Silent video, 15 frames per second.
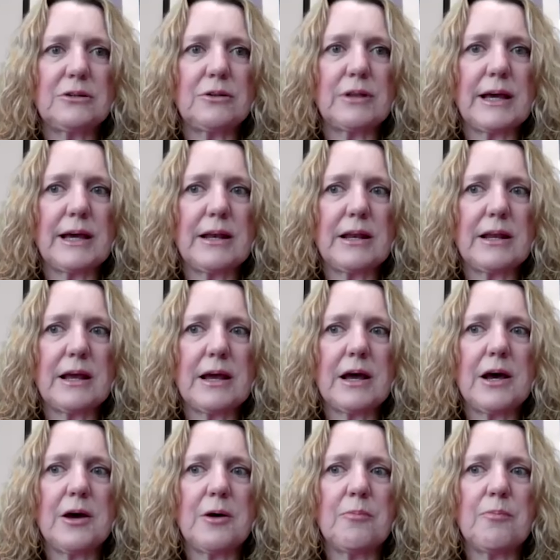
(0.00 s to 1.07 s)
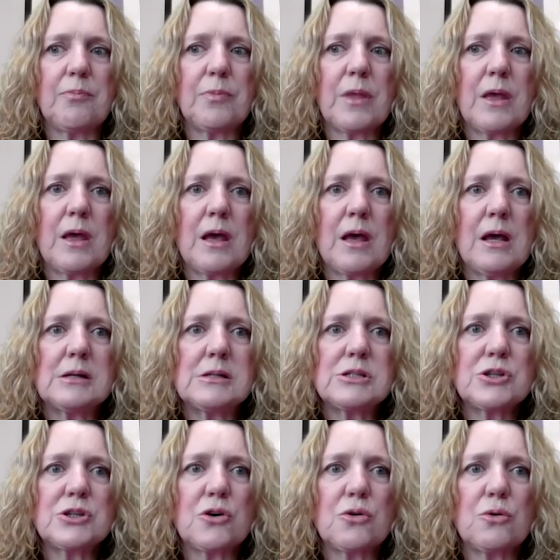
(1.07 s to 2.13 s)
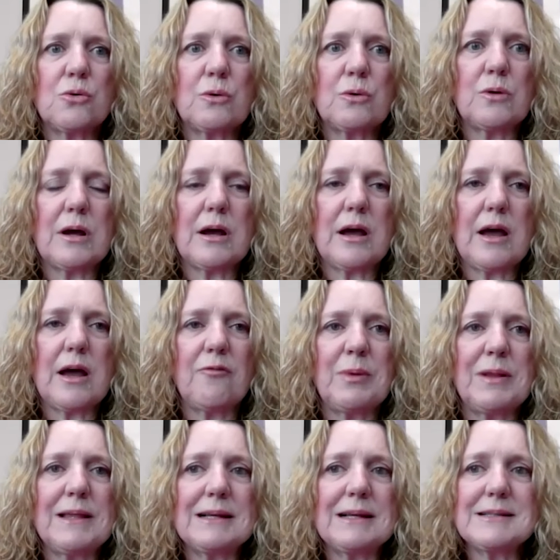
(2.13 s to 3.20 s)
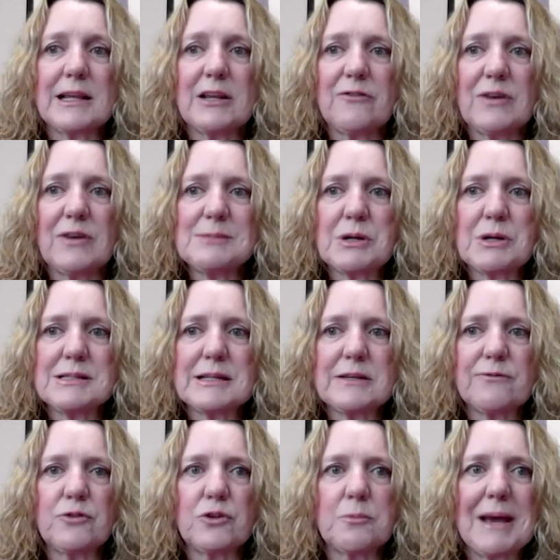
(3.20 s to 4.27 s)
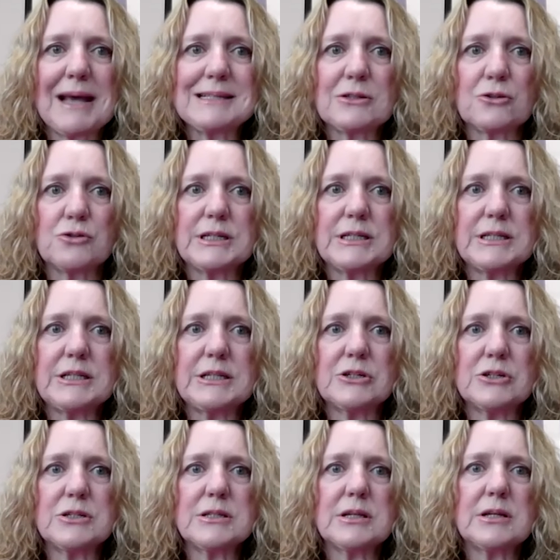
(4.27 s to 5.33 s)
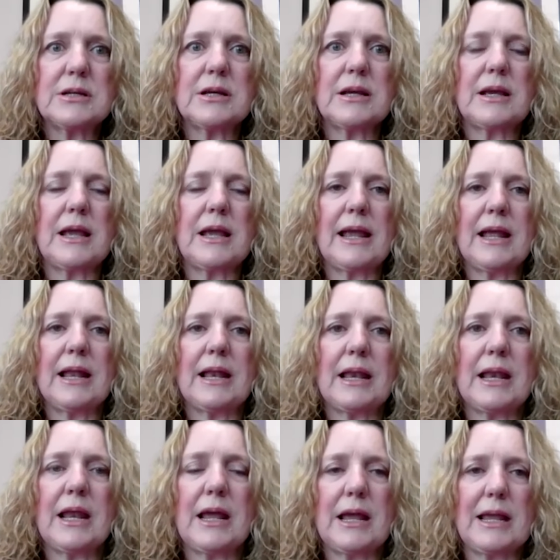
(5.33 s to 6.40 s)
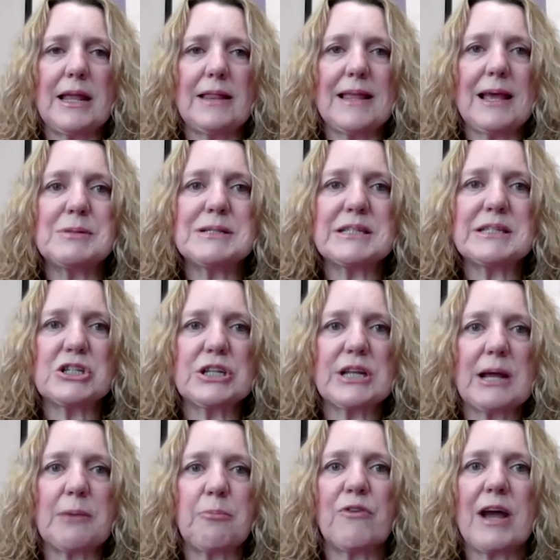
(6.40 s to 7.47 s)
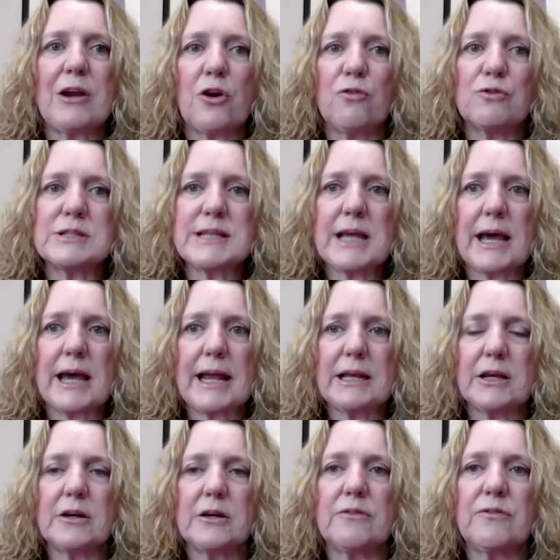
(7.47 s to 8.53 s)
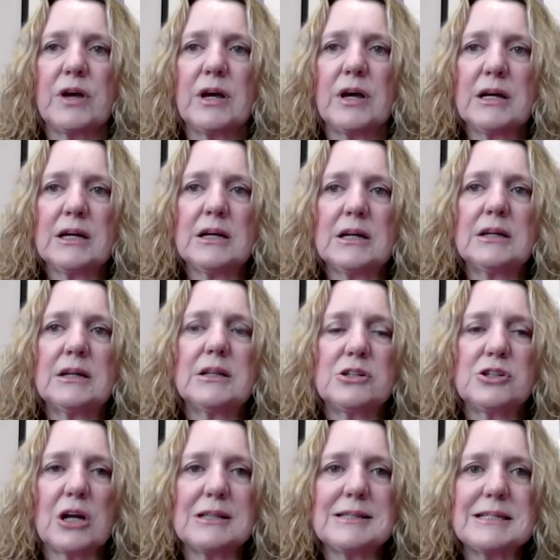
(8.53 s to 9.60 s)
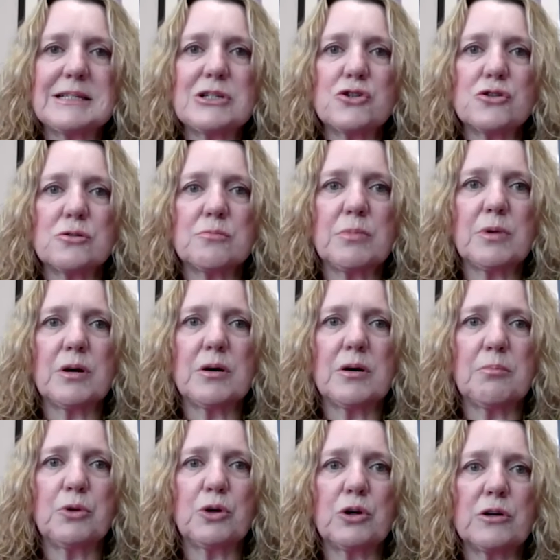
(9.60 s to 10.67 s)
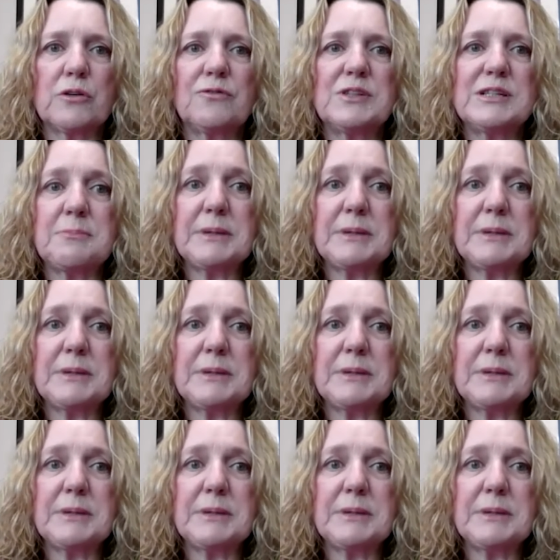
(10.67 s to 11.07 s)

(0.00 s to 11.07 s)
can do that. So I've been the Executive Vice President for the past 13 years. And in that position, I provide oversight of the Johns Eastern book of